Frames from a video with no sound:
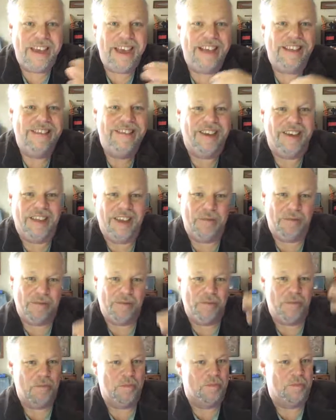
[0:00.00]
And so that was
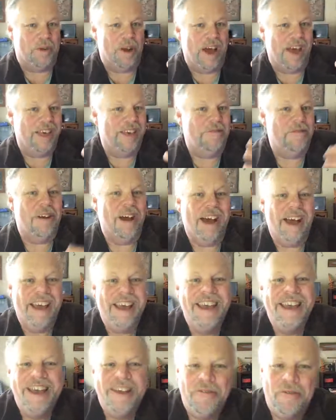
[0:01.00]
probably why
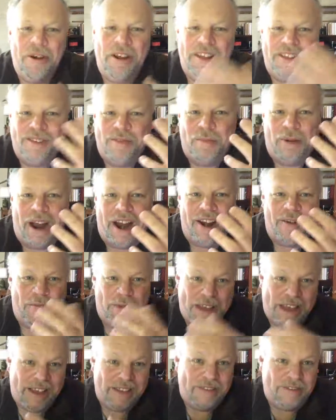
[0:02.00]
what inspired me
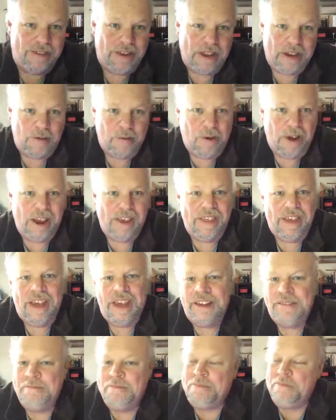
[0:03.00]
yesterday to write
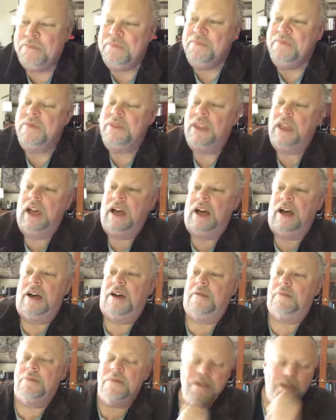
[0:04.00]
that.
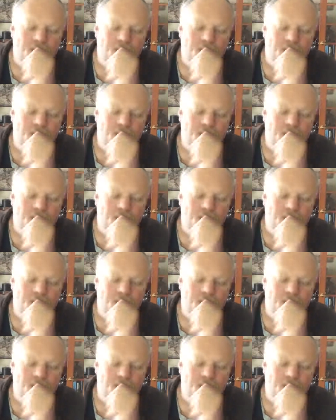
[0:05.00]
Um,